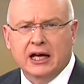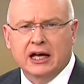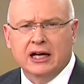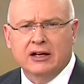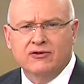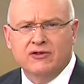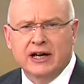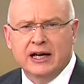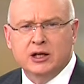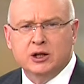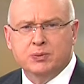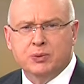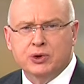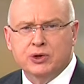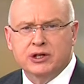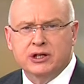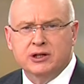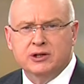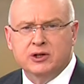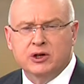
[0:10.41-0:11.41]
advanced
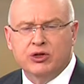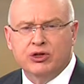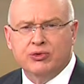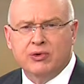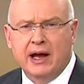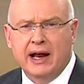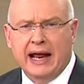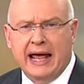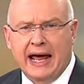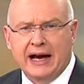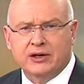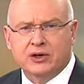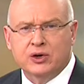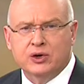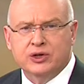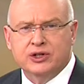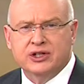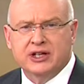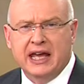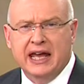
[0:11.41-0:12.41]
persistent threat
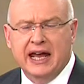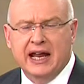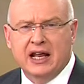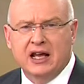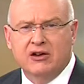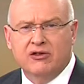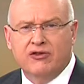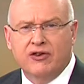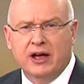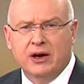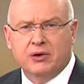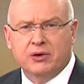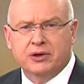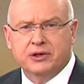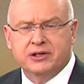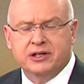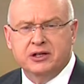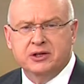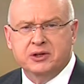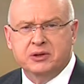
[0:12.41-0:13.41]
actors scanning federal
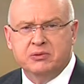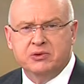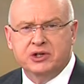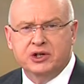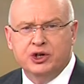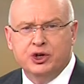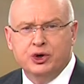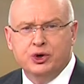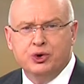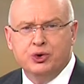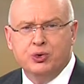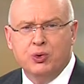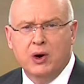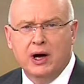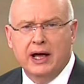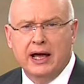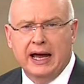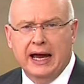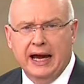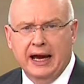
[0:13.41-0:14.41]
systems in a new
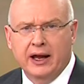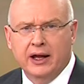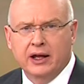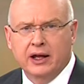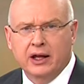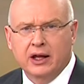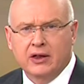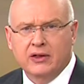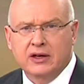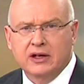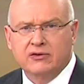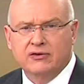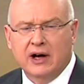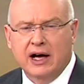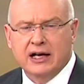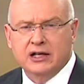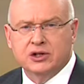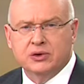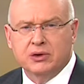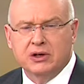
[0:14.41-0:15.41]
way. The
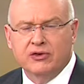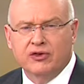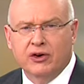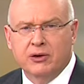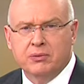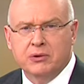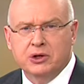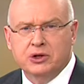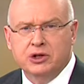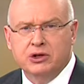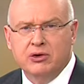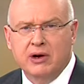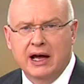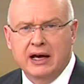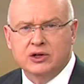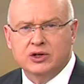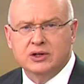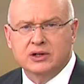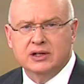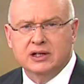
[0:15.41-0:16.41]
advisory from the two
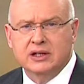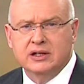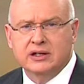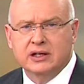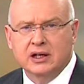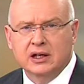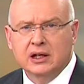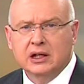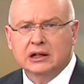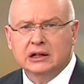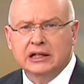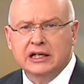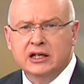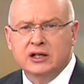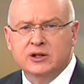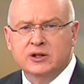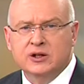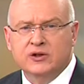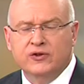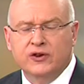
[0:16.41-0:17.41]
agencies
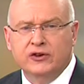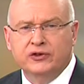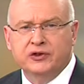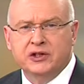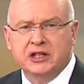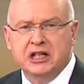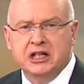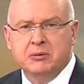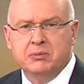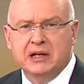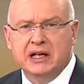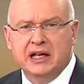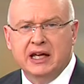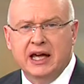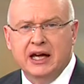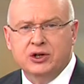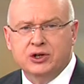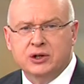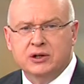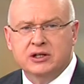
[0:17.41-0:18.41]
lists 15
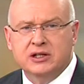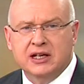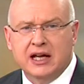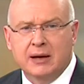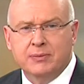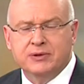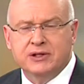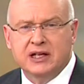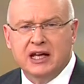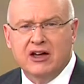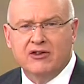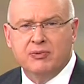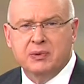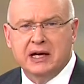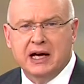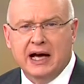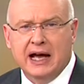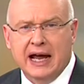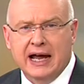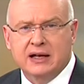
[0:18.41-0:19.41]
mitigation steps the
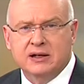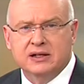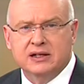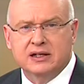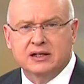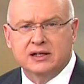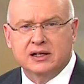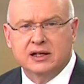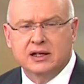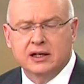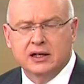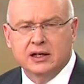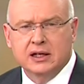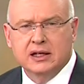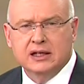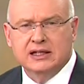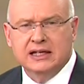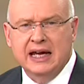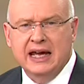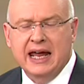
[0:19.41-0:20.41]
FBI and CISA
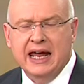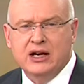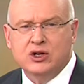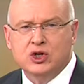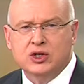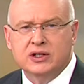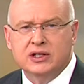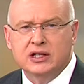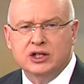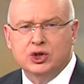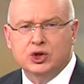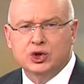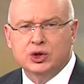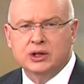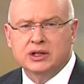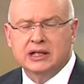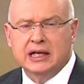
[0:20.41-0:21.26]
say agencies should